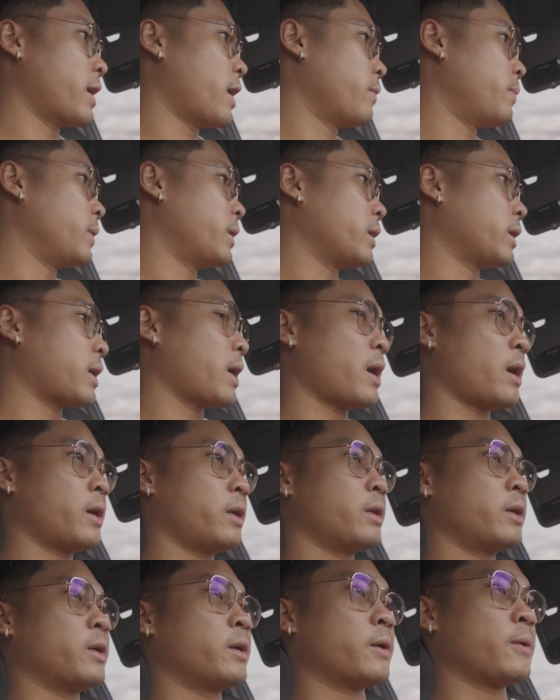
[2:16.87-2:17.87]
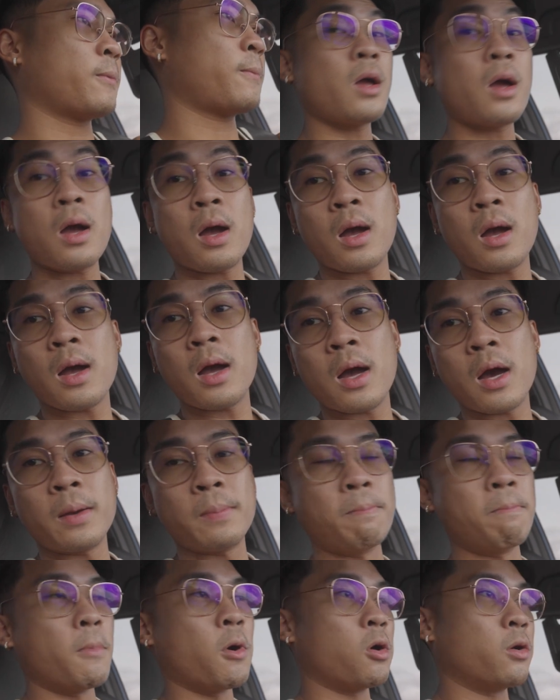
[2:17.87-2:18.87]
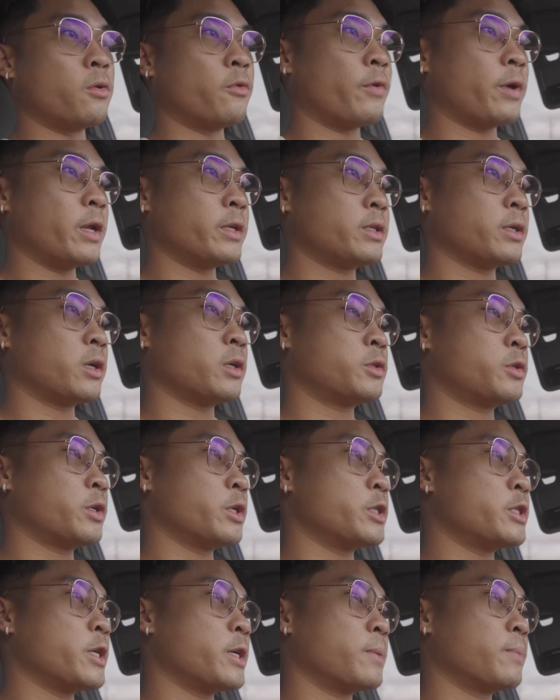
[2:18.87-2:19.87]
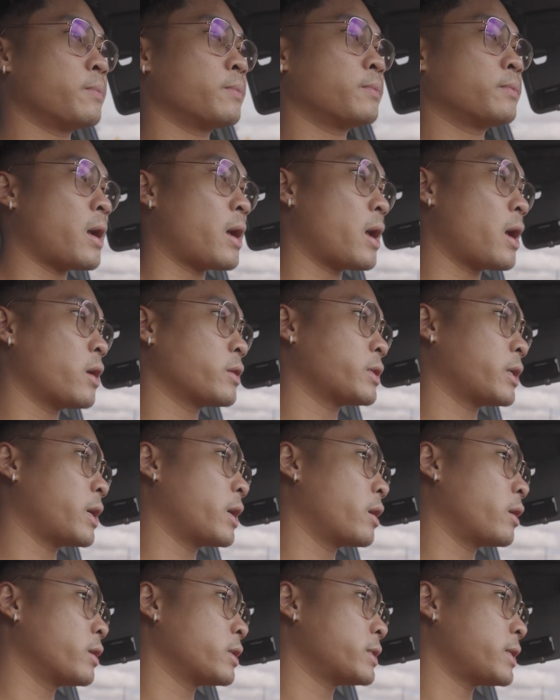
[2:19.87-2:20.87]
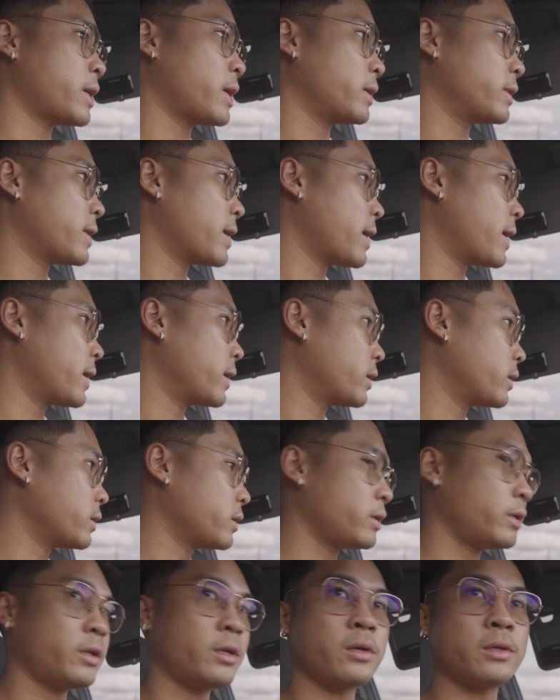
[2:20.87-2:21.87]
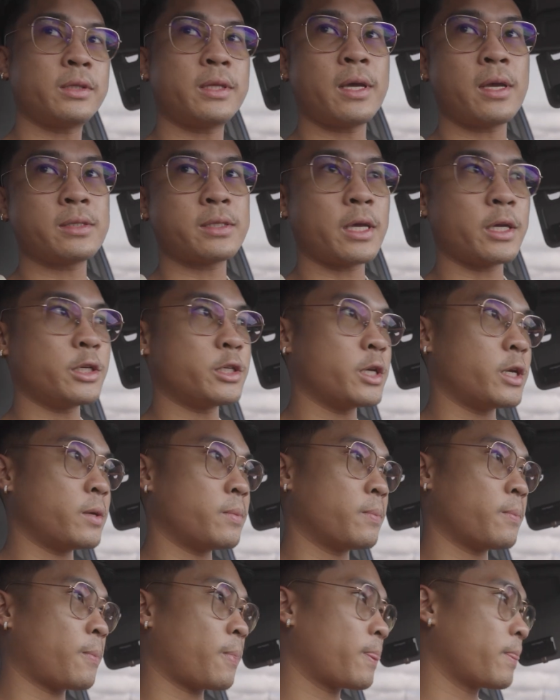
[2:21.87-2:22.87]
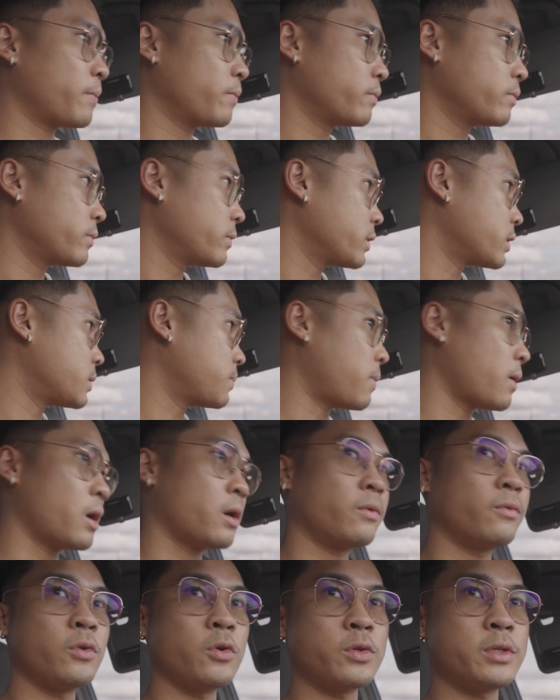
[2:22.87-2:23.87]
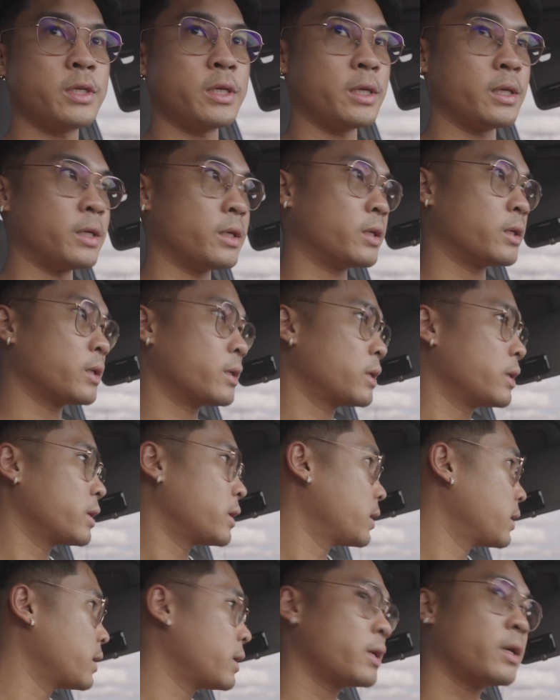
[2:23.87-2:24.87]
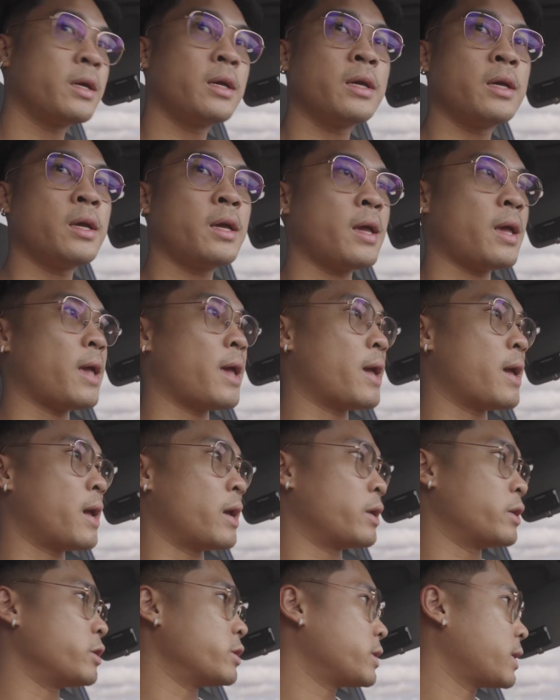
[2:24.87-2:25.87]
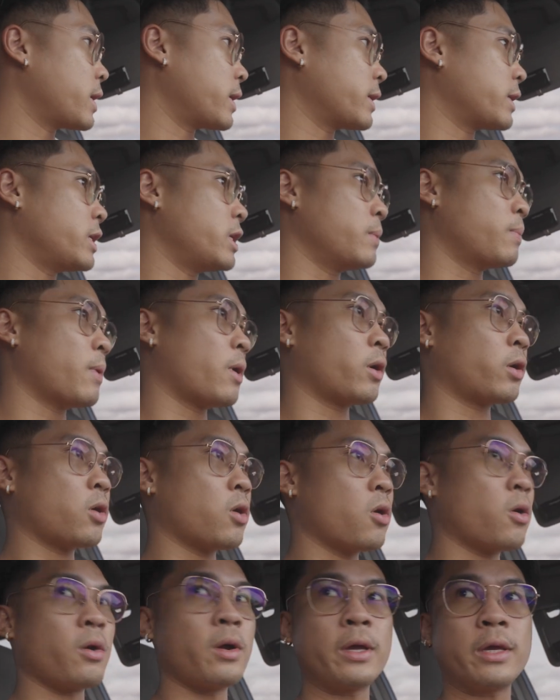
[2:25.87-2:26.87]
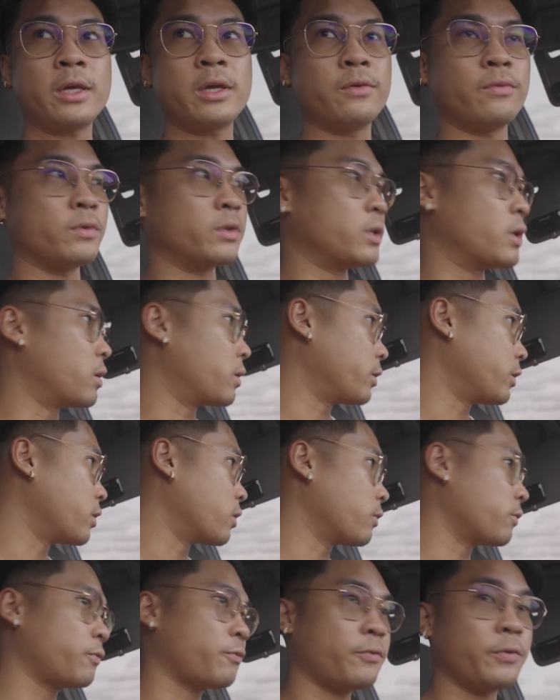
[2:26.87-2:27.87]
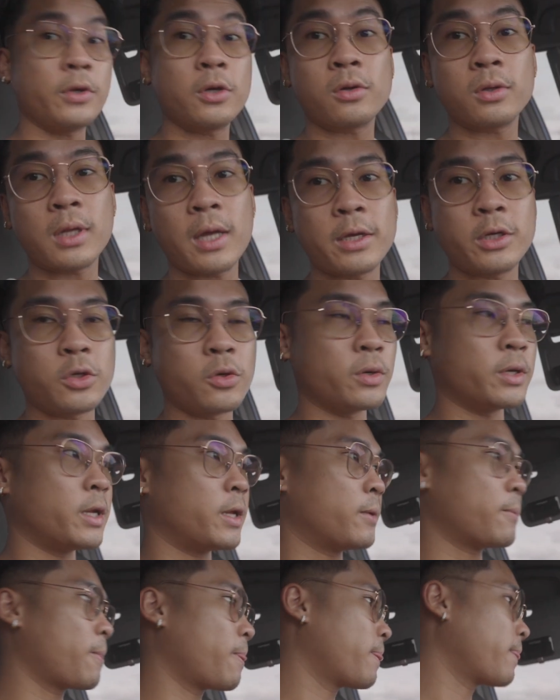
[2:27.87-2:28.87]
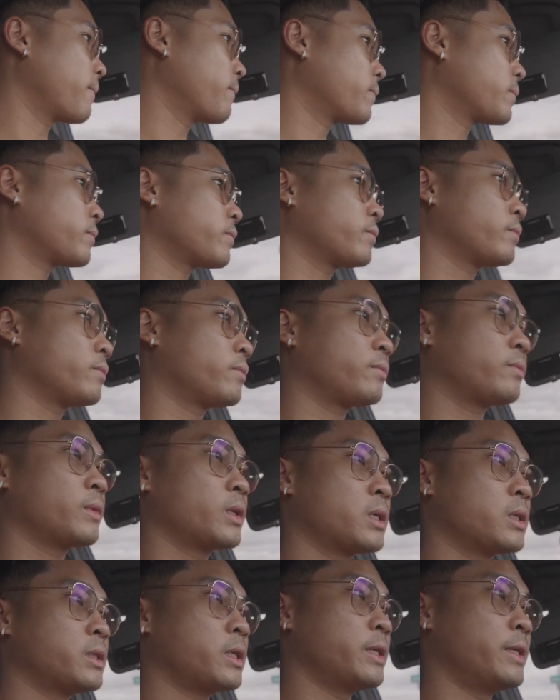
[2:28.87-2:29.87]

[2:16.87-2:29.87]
I've been kind of unmotivated to go to the gym. I also gotta understand that, you know, things like gym, it's part of routine, and you just gotta keep on going even though you don't feel like doing it. It's the